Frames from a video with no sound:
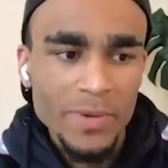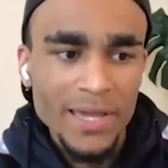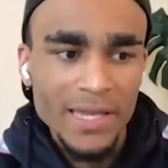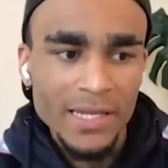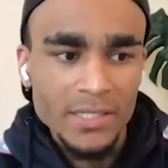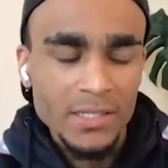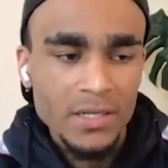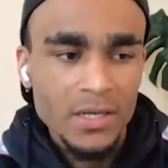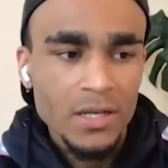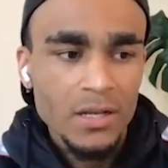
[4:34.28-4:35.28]
bit is
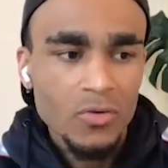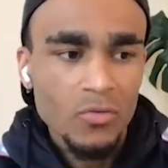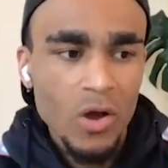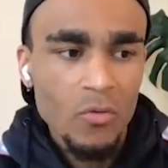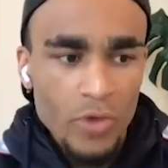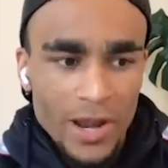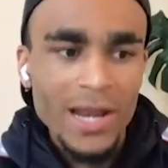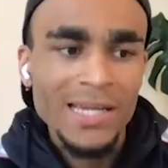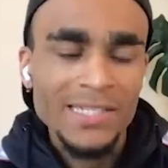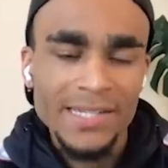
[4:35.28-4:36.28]

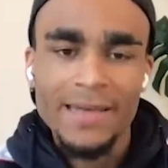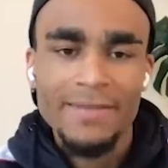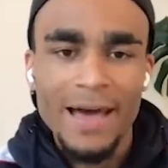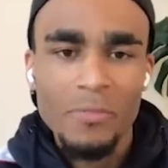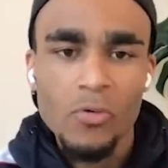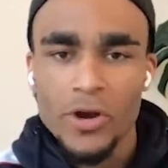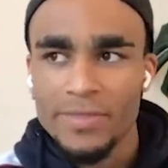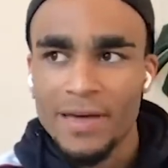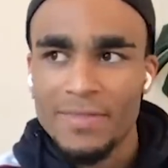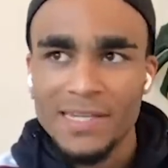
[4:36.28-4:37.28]
realizing at that
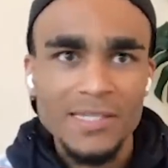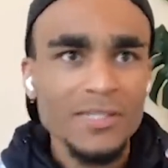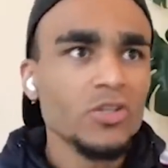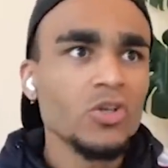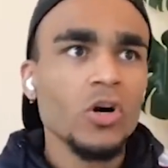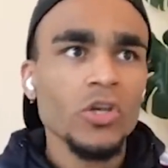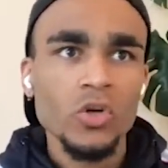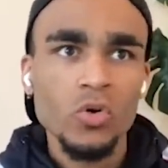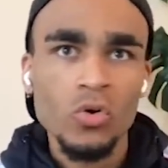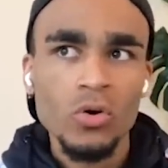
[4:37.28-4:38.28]
point that this is not
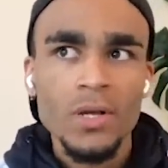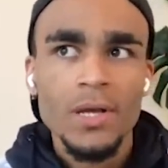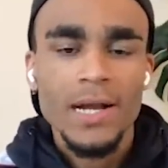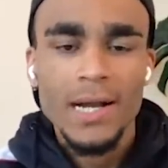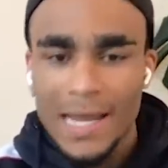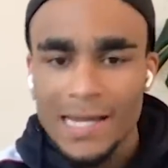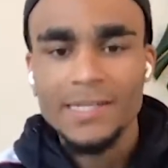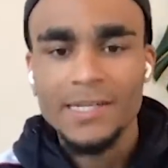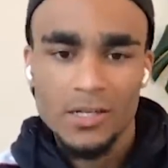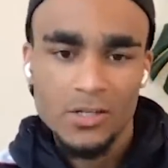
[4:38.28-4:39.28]
your
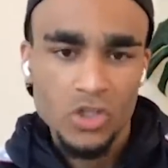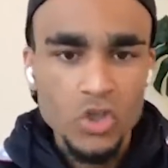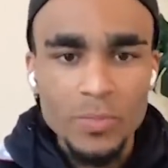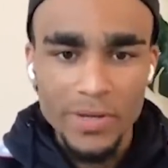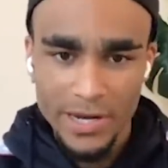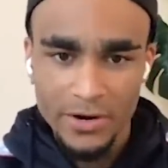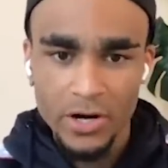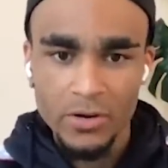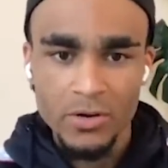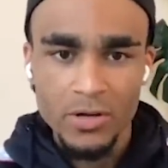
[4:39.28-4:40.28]
classic
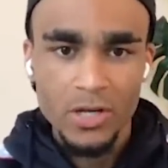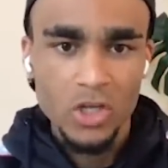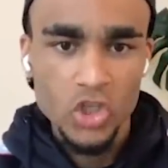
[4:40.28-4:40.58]
superhero yeah.